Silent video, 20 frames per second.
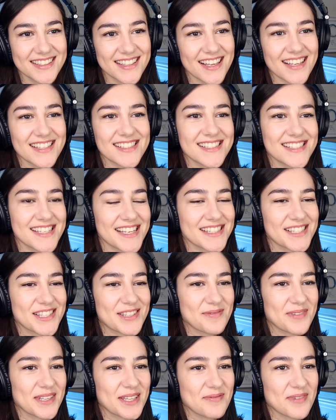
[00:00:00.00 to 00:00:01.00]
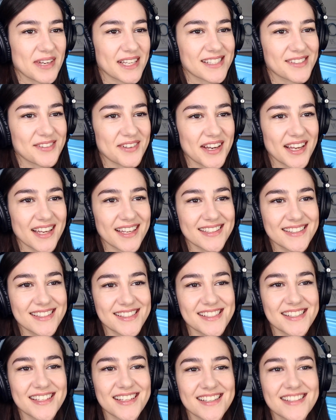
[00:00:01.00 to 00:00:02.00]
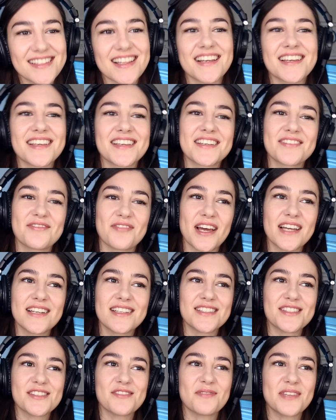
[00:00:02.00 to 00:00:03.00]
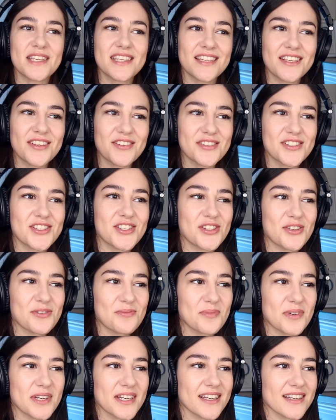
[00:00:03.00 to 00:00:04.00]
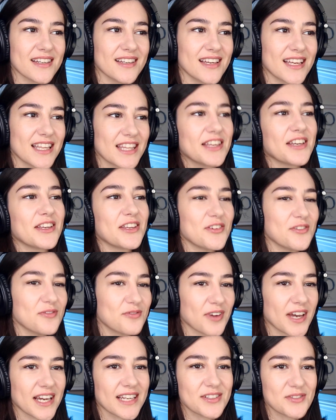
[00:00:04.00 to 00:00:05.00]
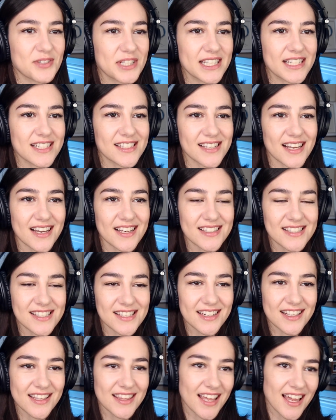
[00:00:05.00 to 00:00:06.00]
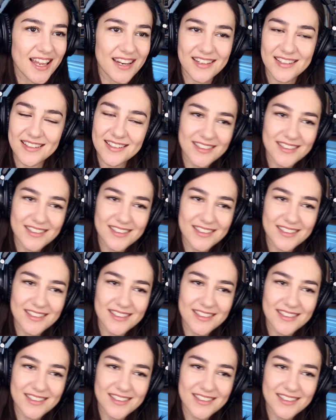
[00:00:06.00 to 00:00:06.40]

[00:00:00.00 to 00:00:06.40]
that tends to be the best way, doesn't it? Like finding something that you find really exciting, and then